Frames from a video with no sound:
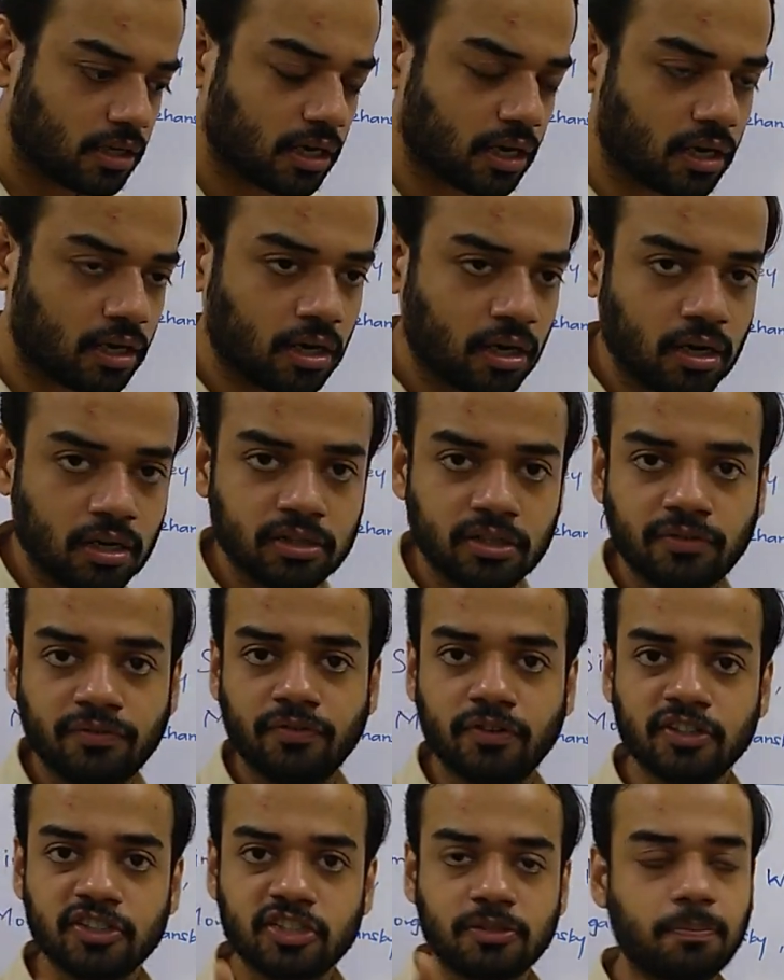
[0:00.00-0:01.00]
The
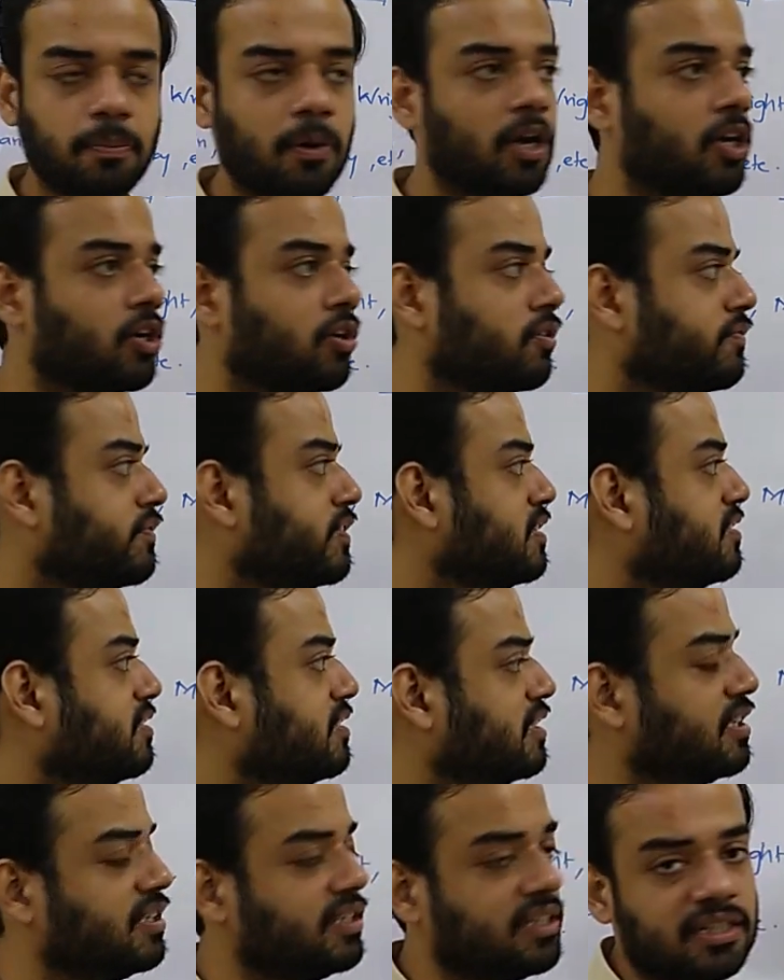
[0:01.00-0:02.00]
first part of
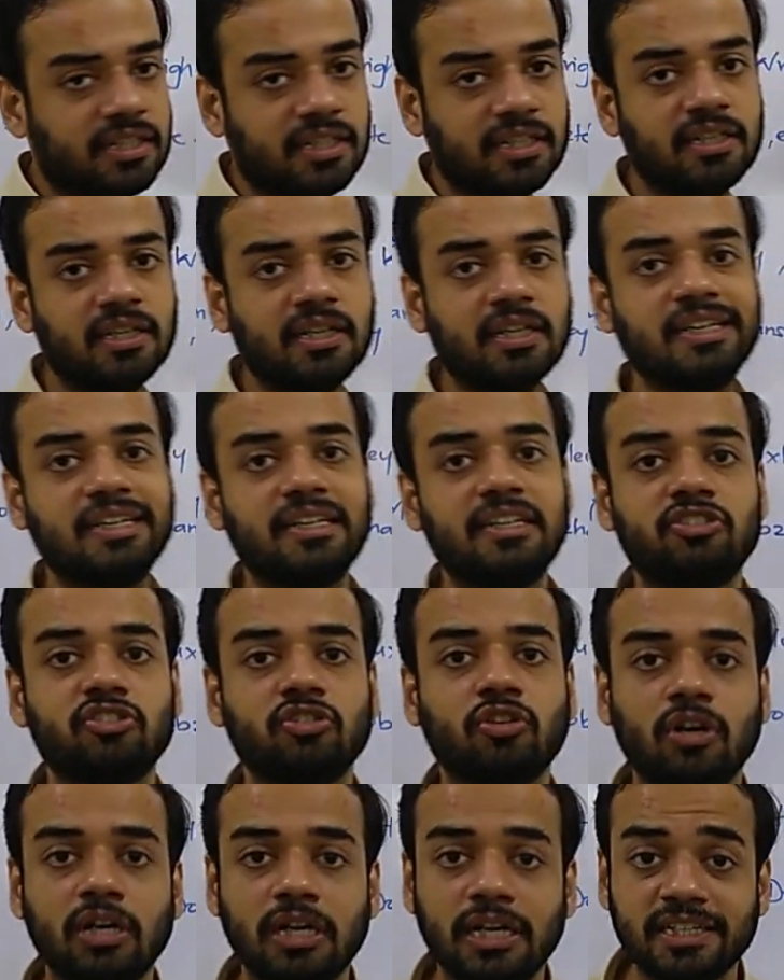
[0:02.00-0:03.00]
this theory is
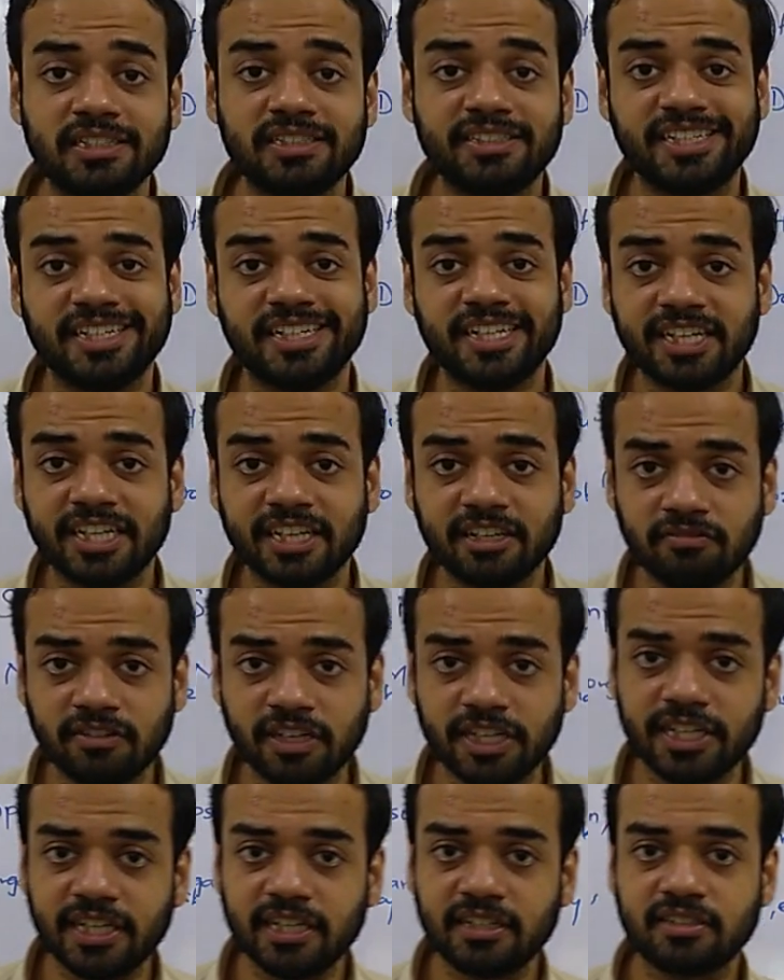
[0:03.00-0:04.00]
called as genetic
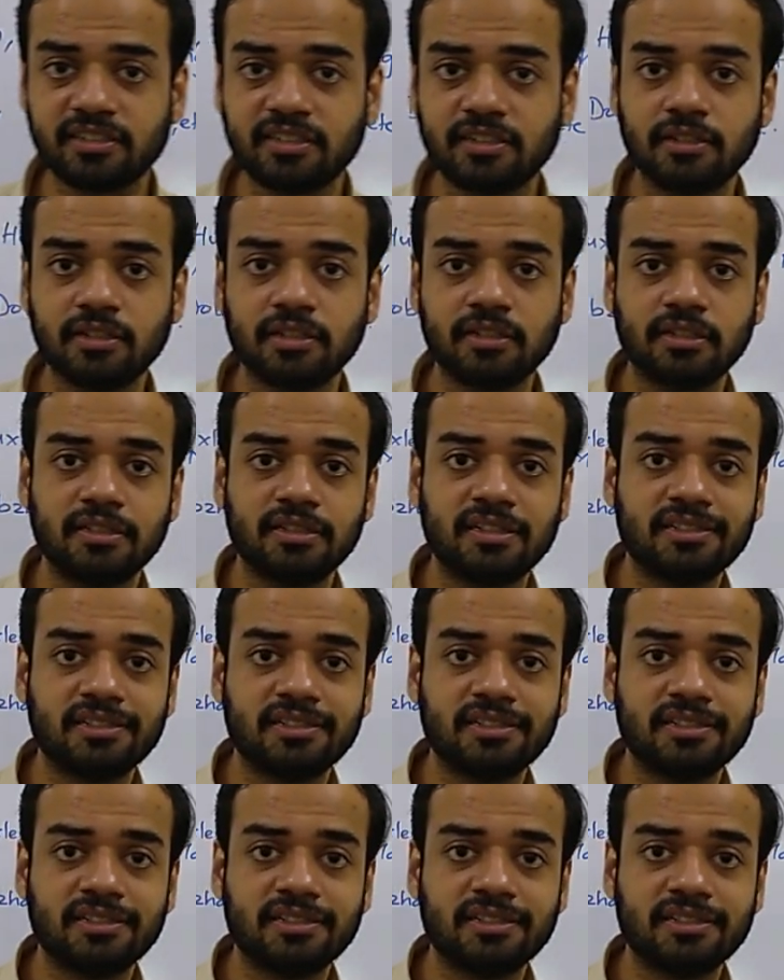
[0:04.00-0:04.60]
variation.